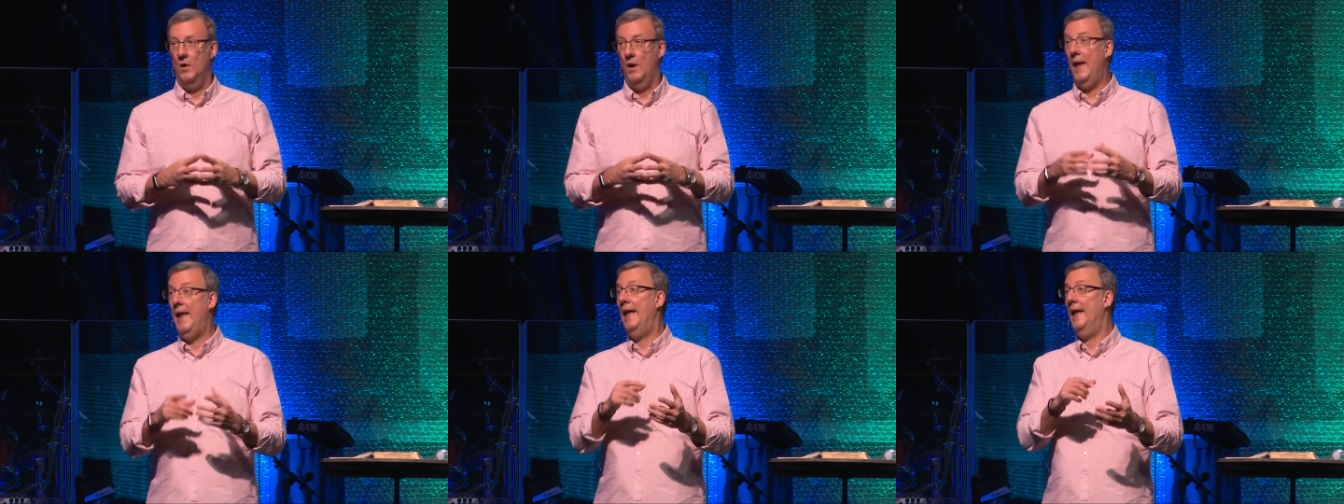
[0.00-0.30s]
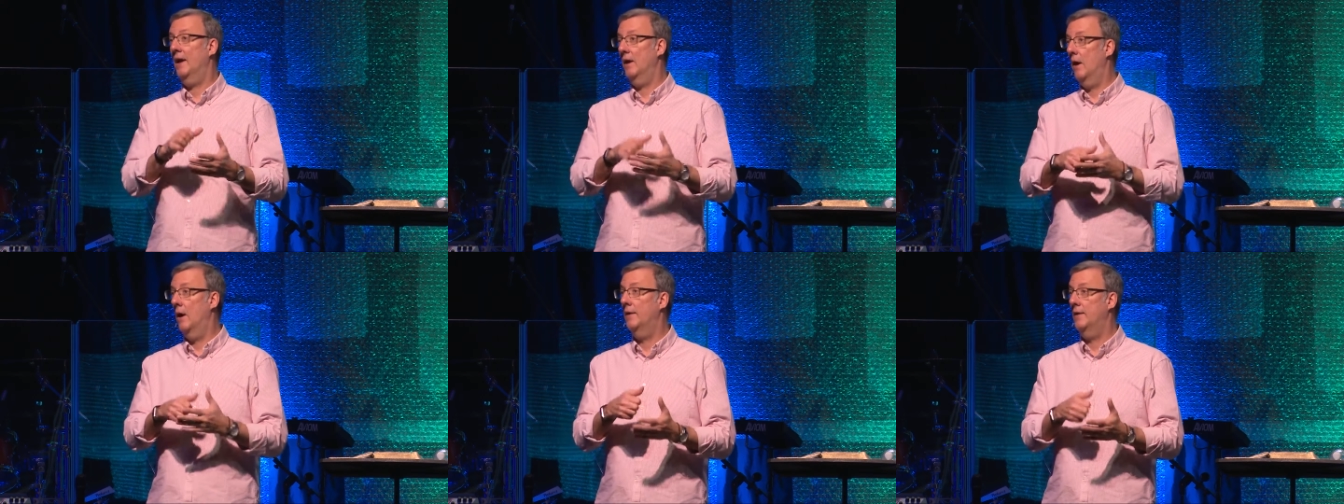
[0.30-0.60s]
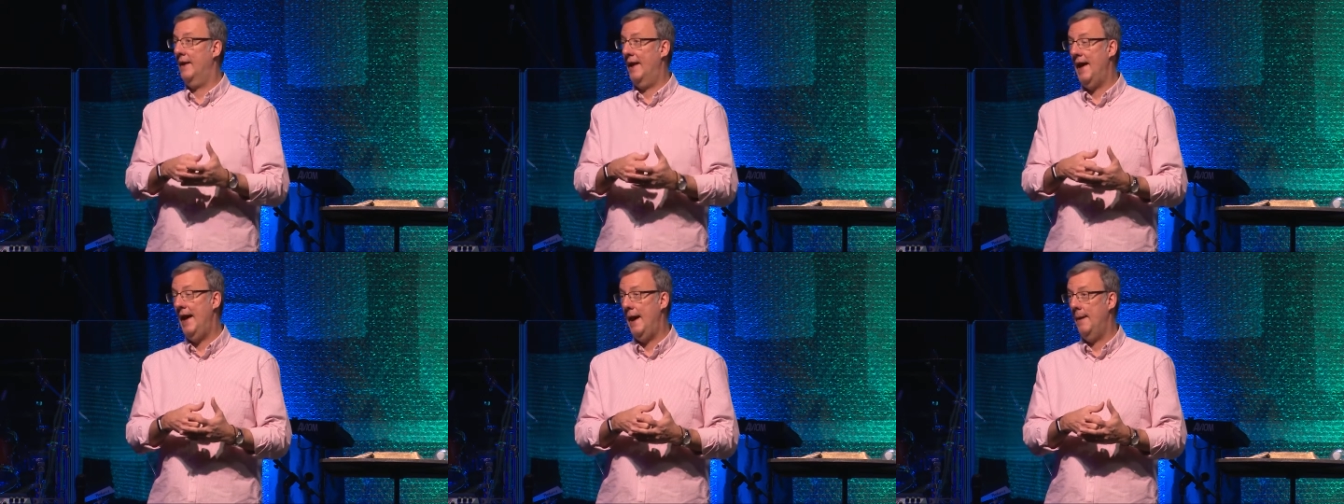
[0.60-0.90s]
and on
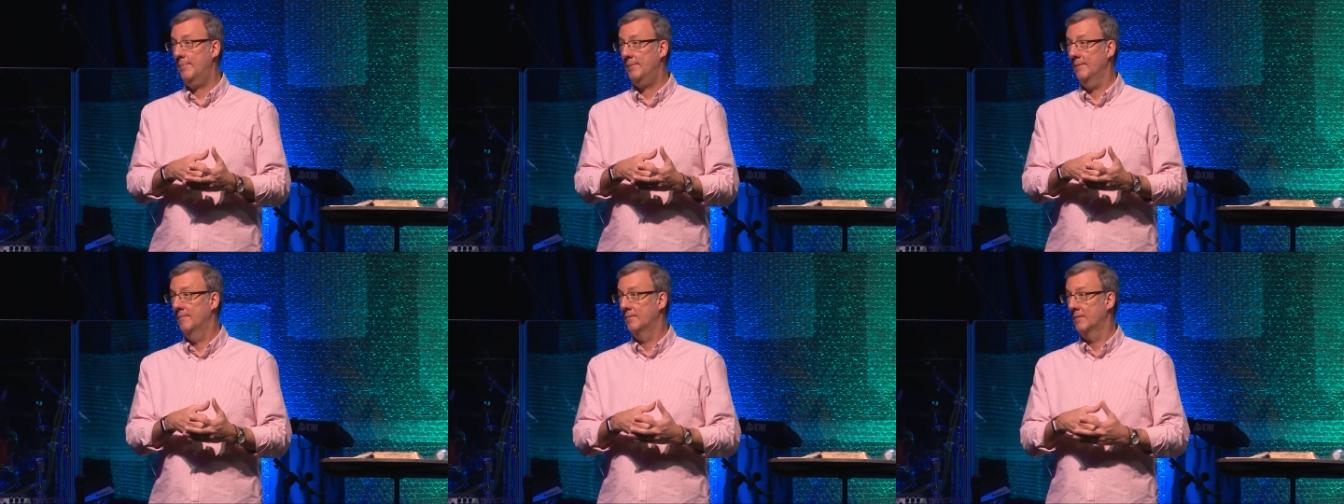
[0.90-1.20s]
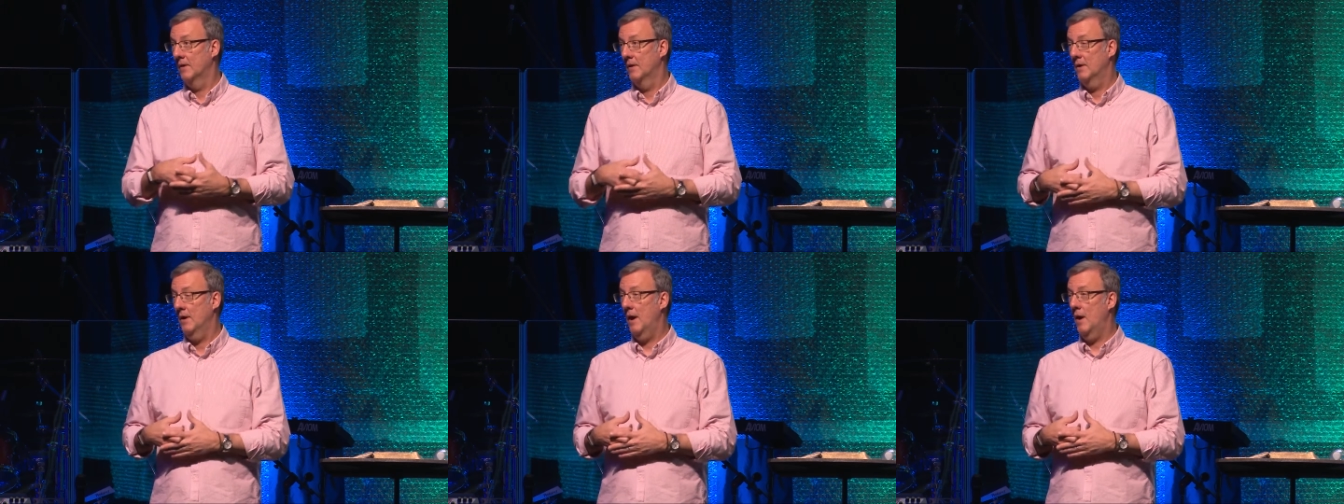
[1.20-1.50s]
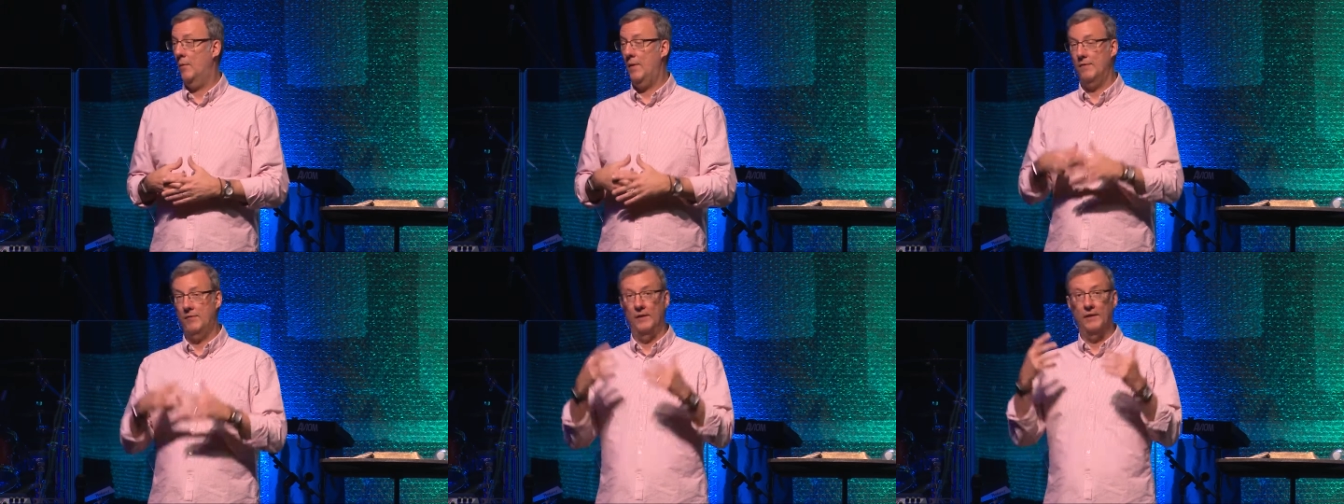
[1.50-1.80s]
the app. Uh,
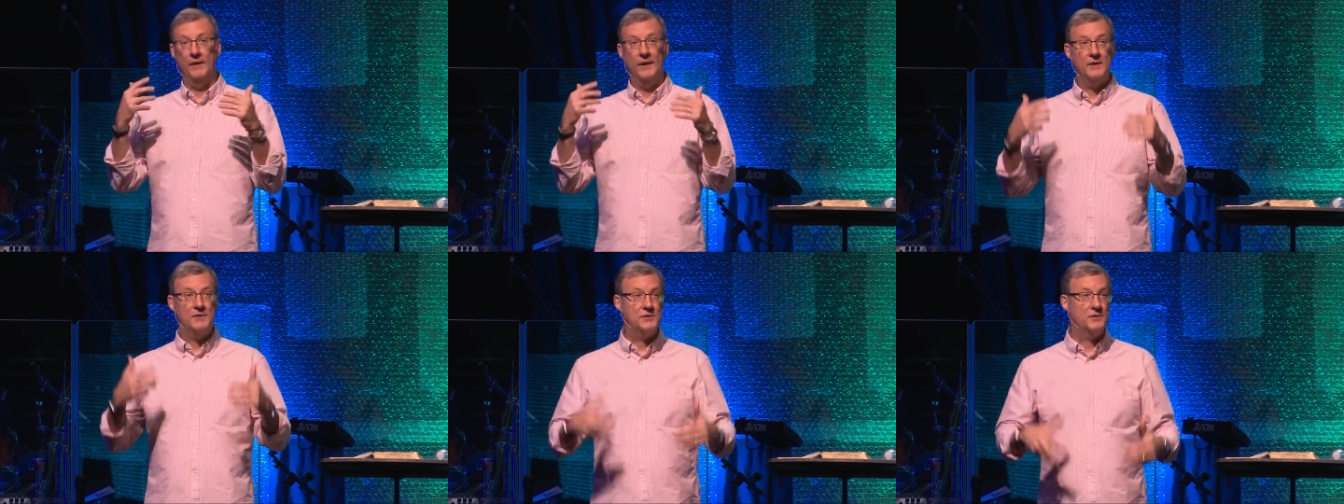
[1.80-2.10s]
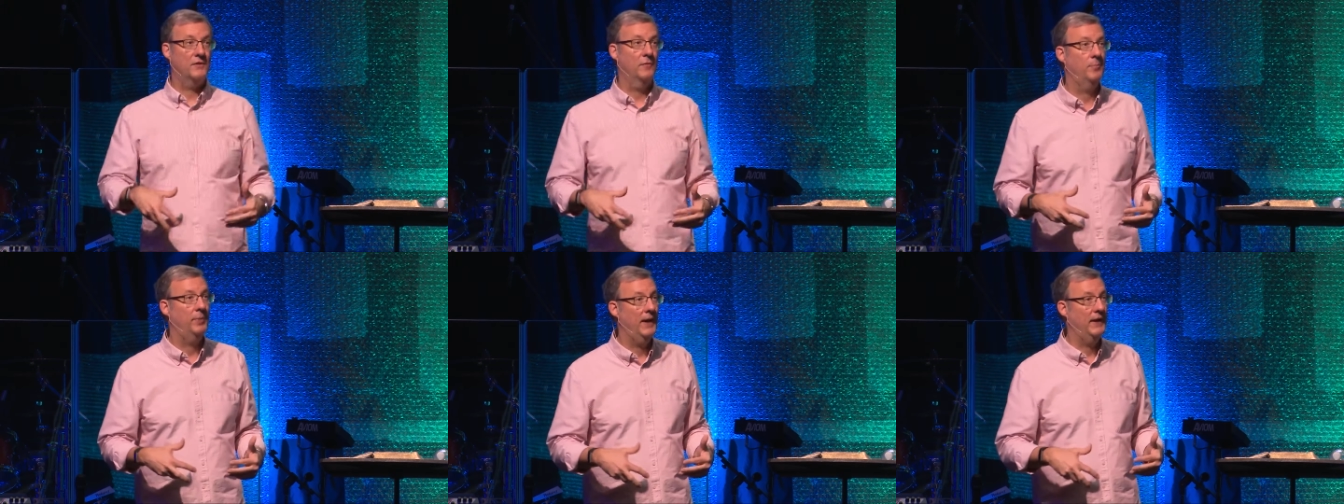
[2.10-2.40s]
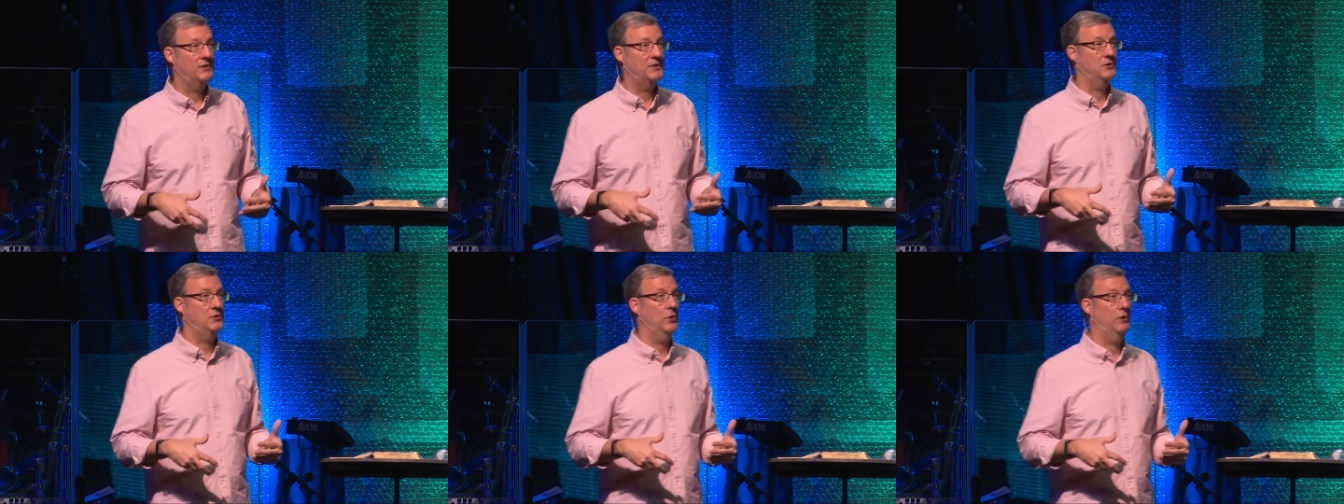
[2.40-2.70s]
we have a list of
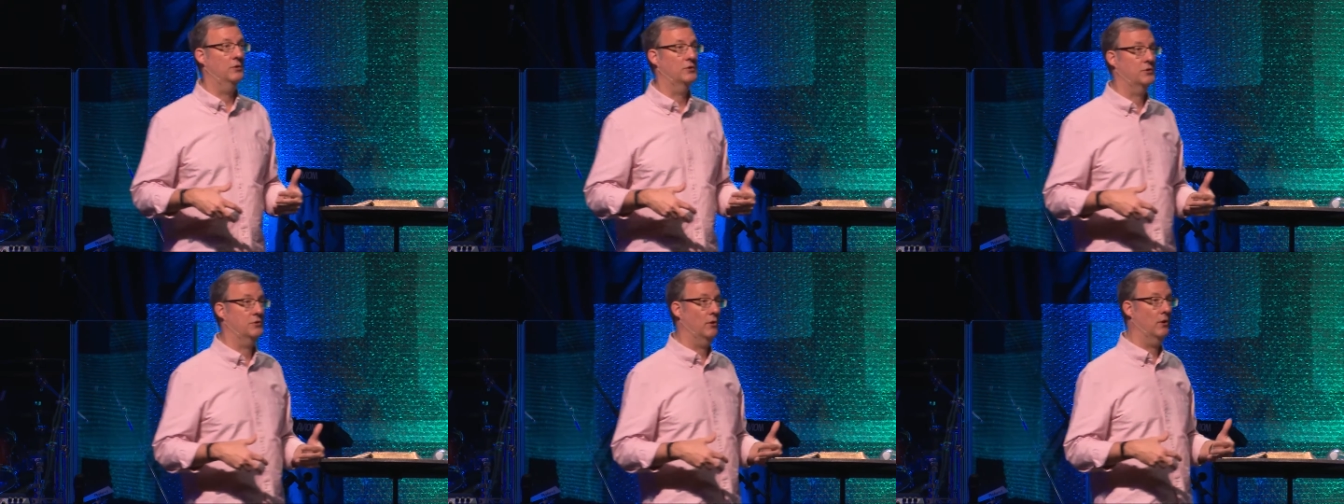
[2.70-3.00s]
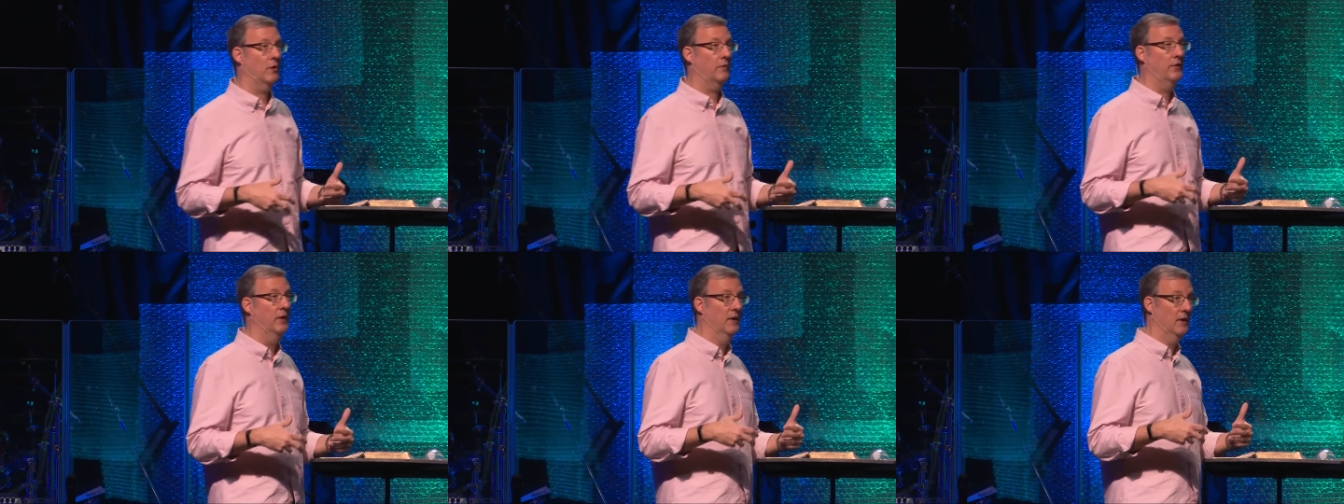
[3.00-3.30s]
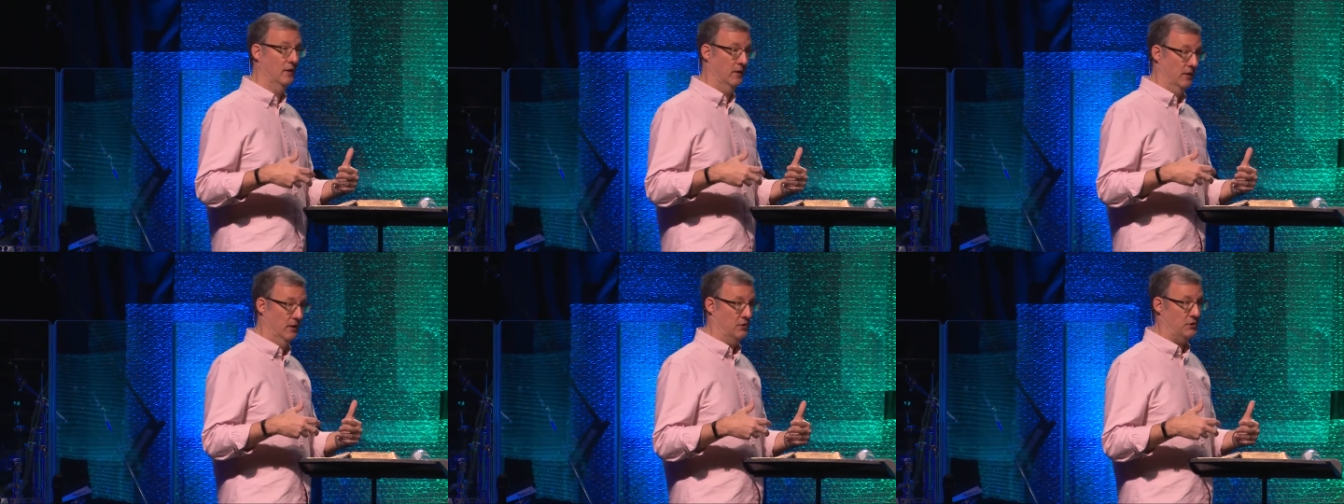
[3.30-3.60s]
places you can serve.
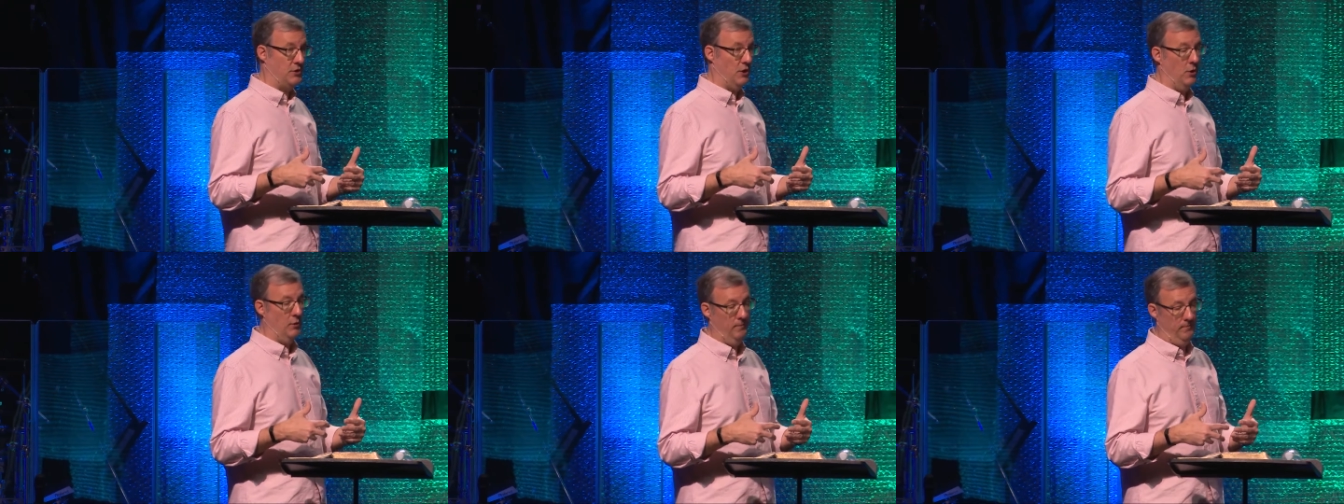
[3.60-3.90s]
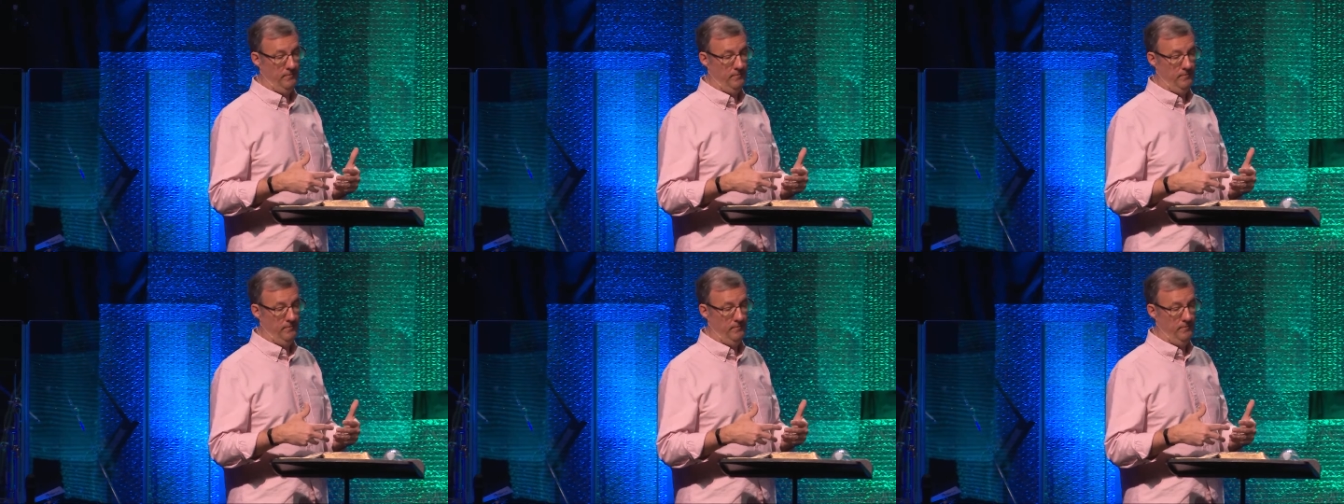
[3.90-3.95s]
So